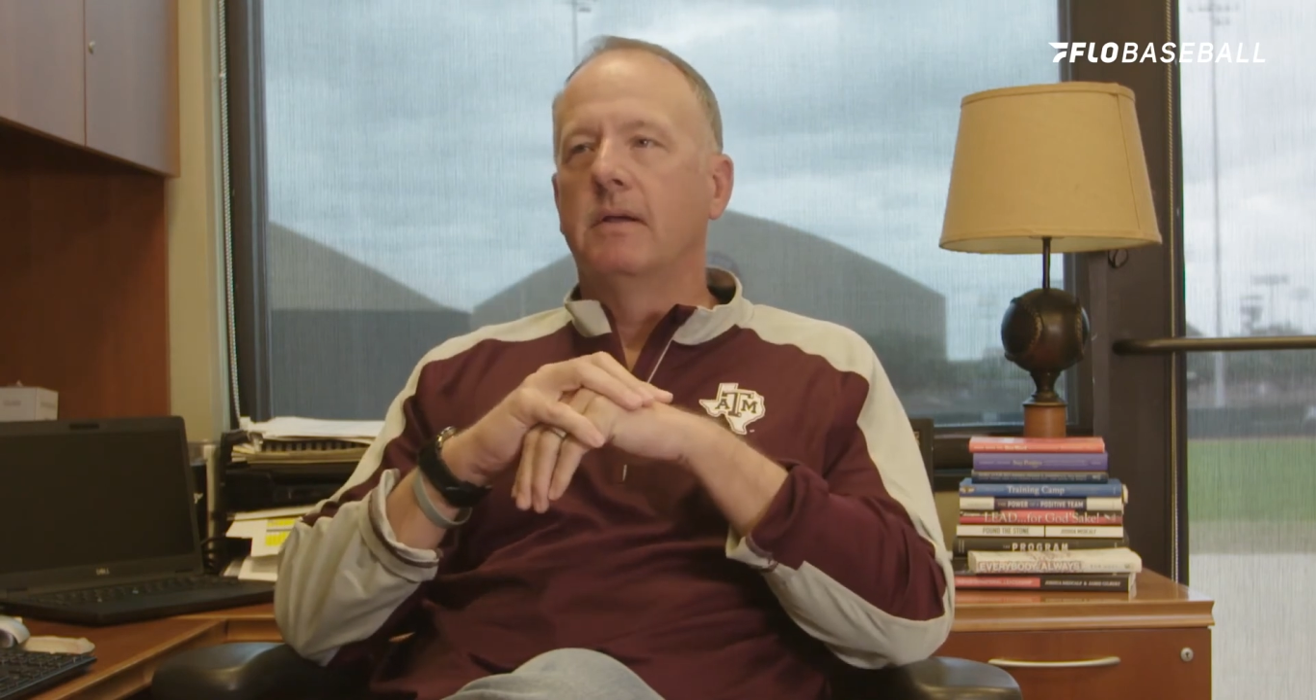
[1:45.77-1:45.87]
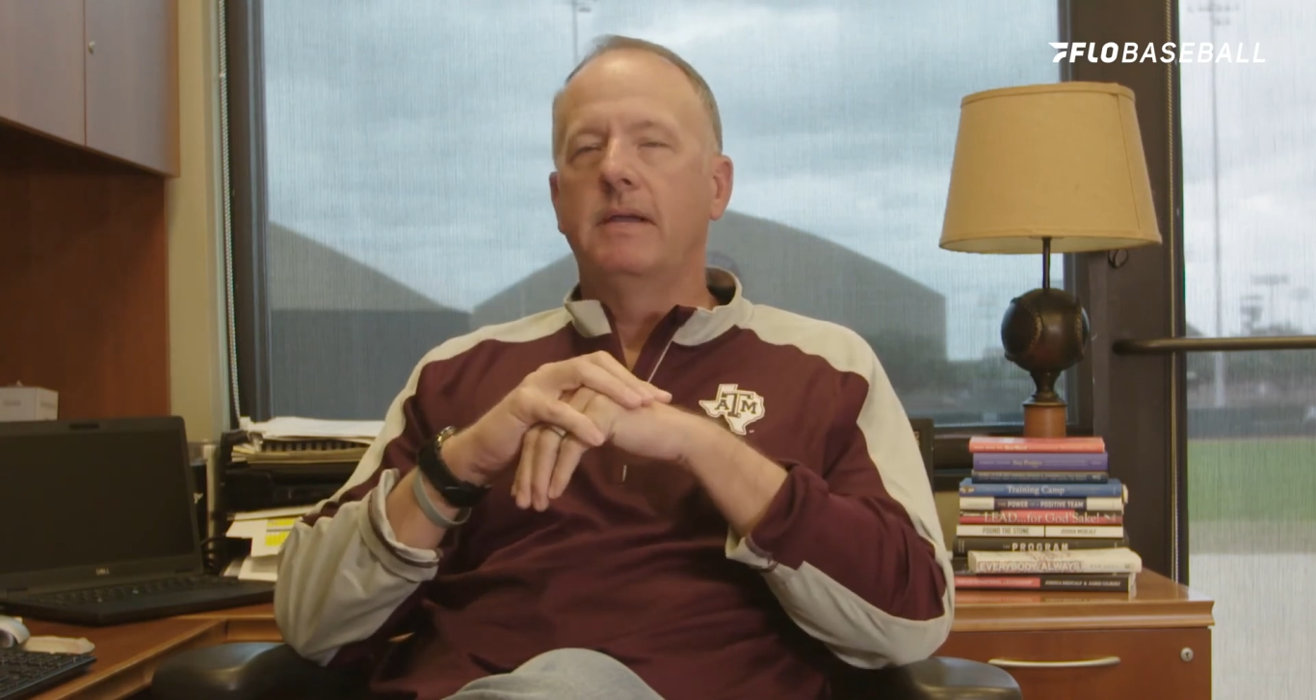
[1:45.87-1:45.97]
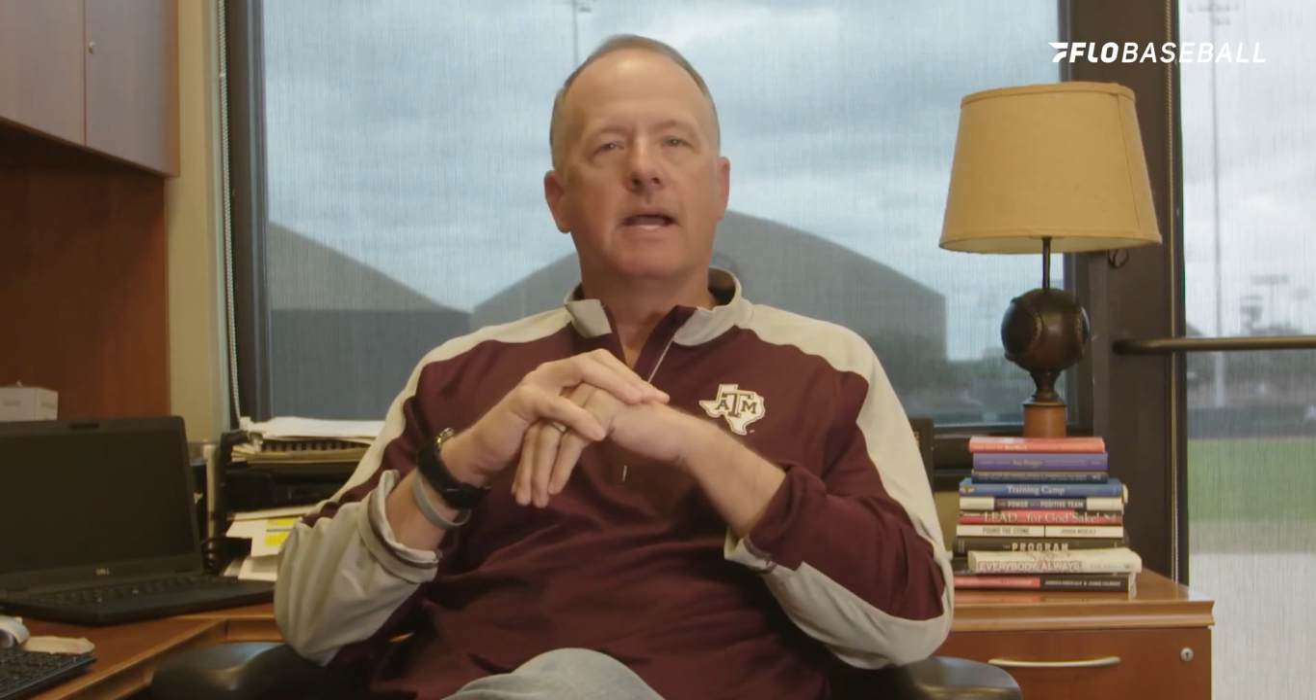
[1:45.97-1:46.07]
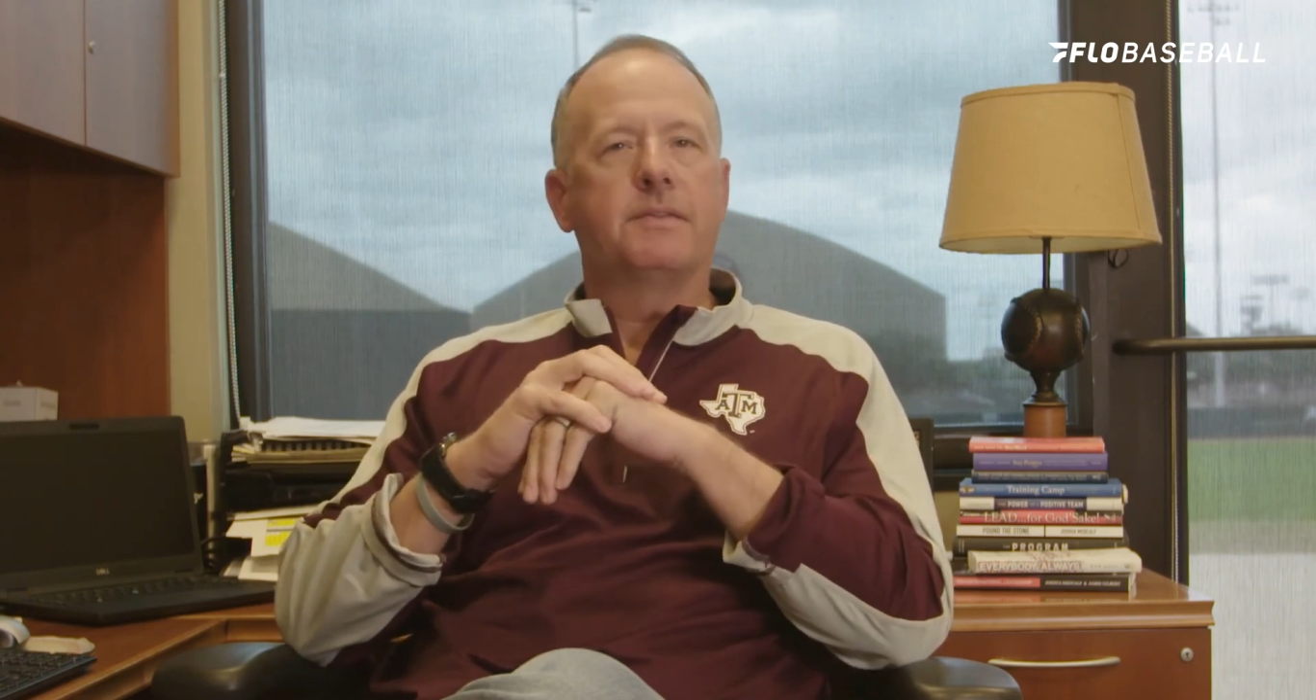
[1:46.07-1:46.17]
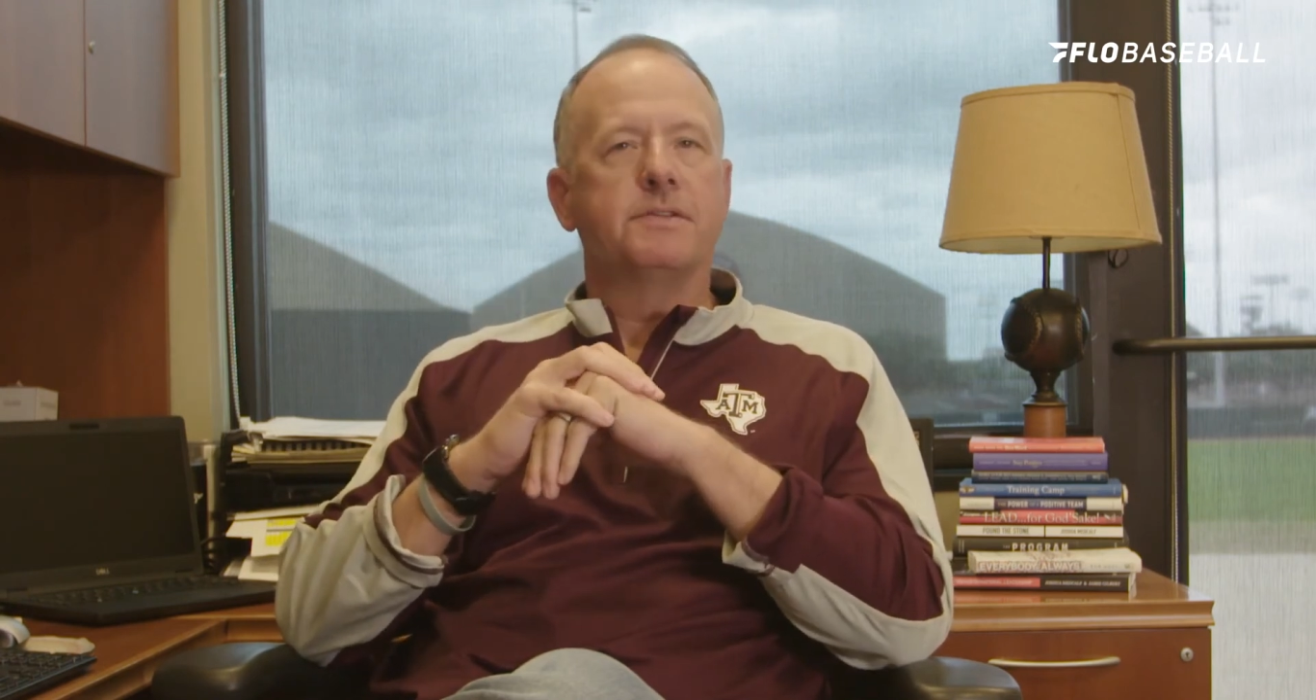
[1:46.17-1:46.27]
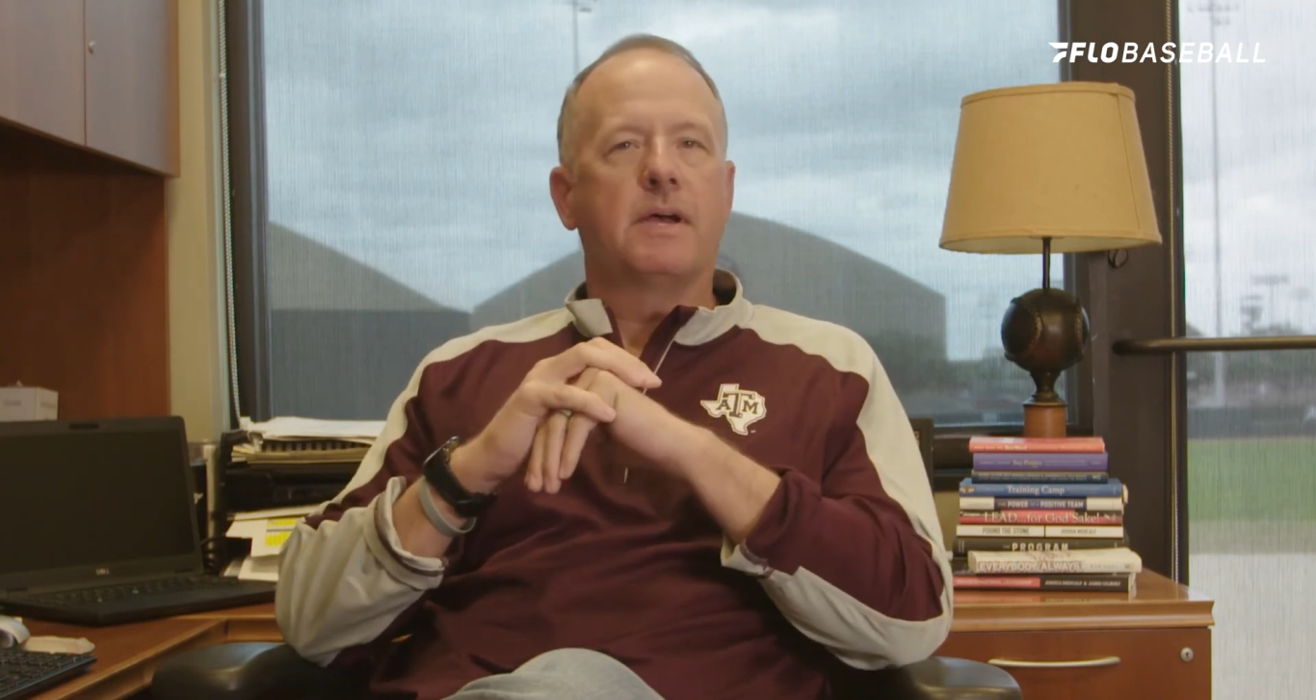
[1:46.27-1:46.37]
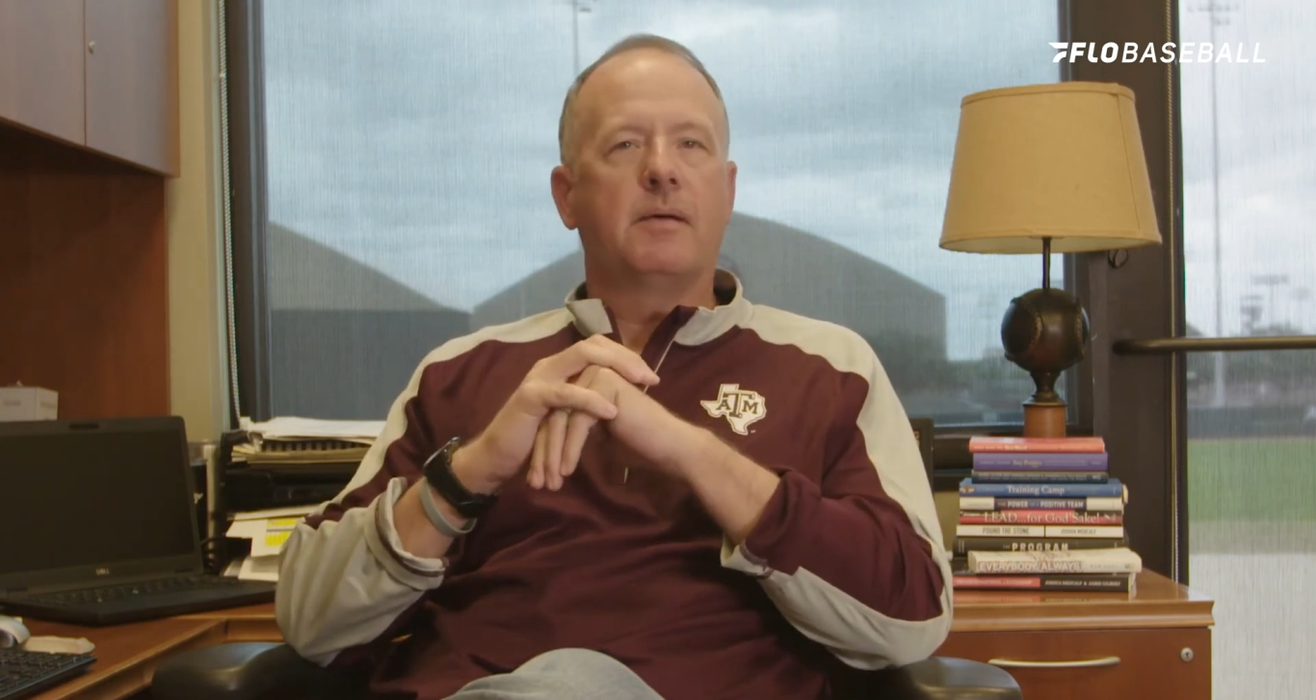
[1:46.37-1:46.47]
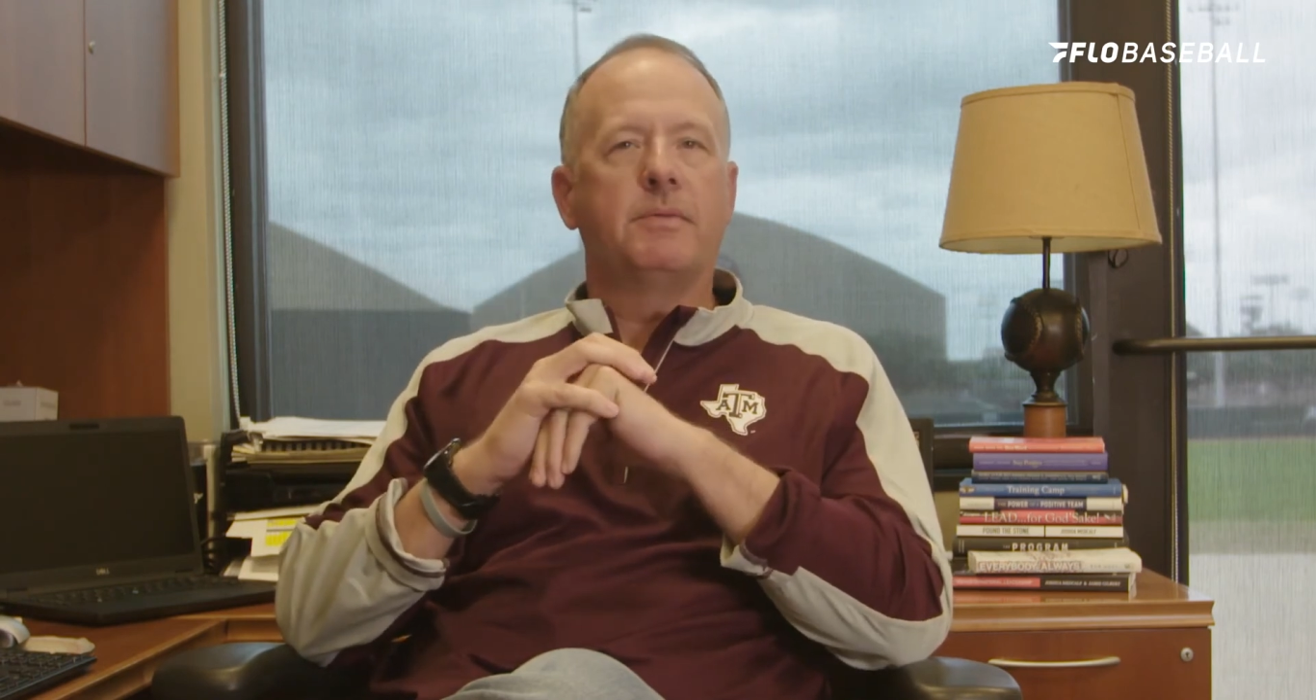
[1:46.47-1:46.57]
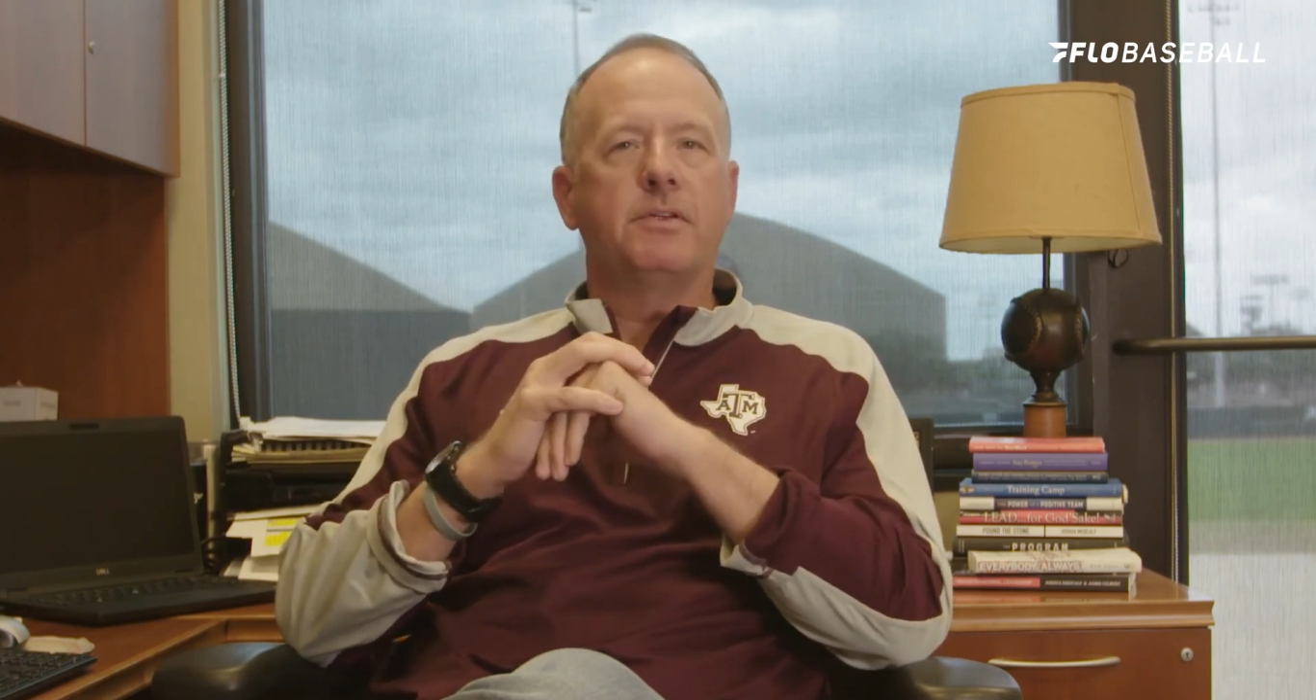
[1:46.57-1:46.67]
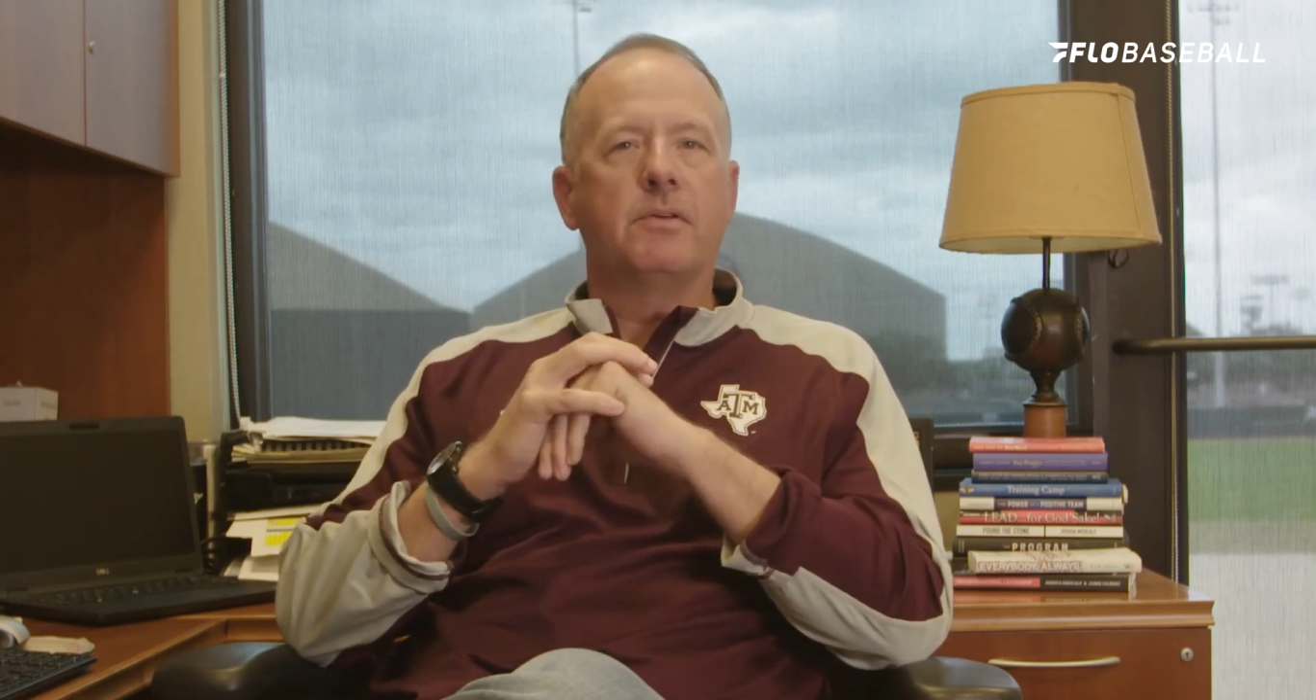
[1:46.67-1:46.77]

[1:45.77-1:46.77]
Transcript: he got the job at the